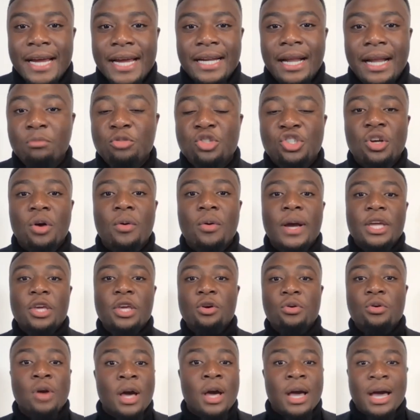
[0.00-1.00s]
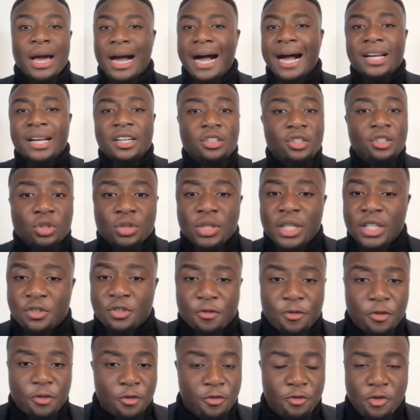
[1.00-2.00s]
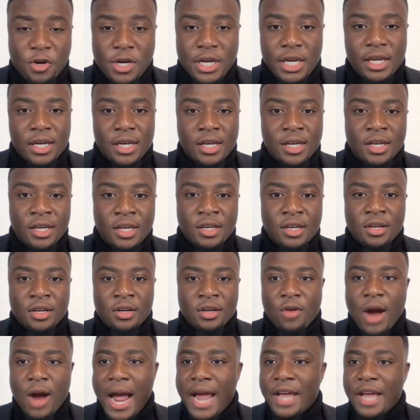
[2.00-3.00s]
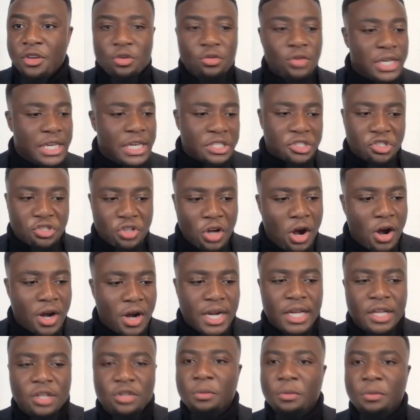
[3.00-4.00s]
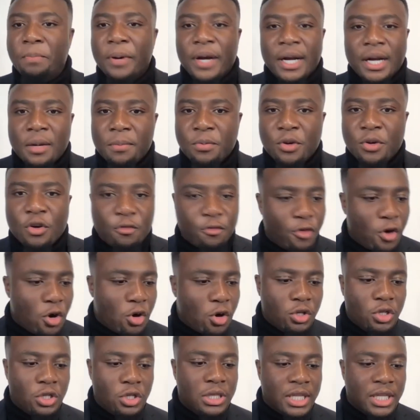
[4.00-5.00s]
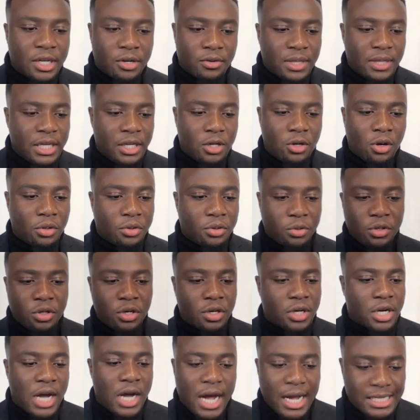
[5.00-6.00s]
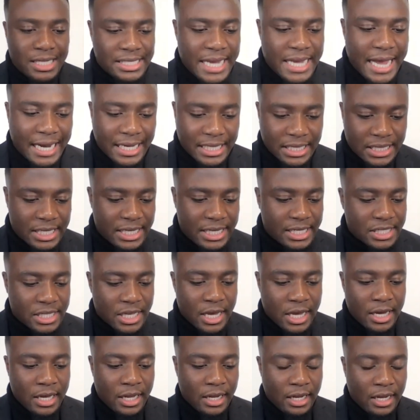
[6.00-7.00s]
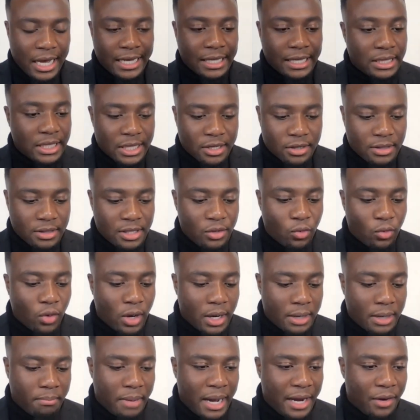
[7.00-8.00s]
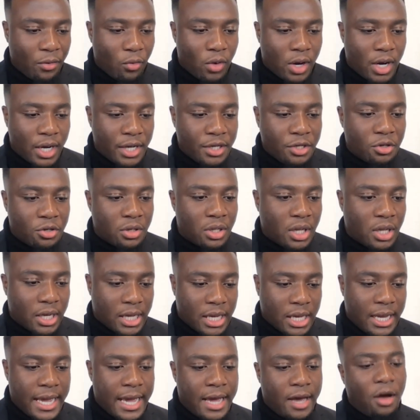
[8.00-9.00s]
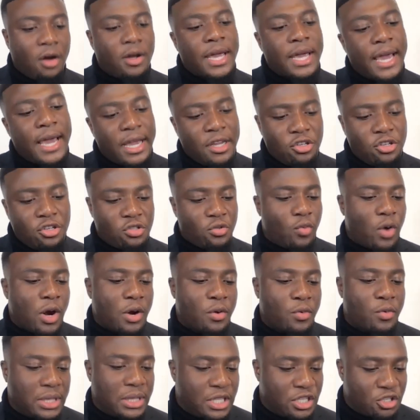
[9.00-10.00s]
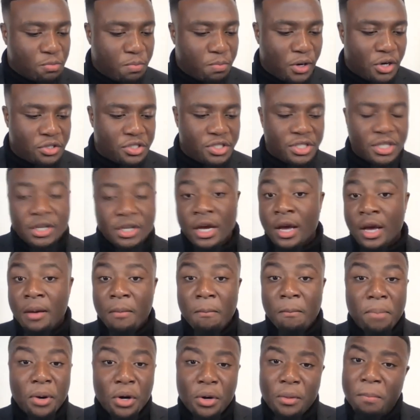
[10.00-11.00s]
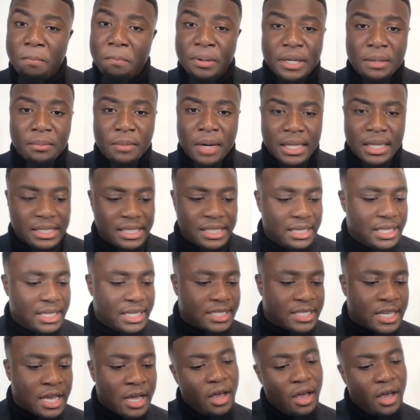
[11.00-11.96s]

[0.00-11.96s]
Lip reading: And I'm showing you how to do this for free, right? You get started, you pick up your phone, you literally go through your contact list. Like literally one by one, you're looking at, okay, I used to work with this person. Boom, put them on the list.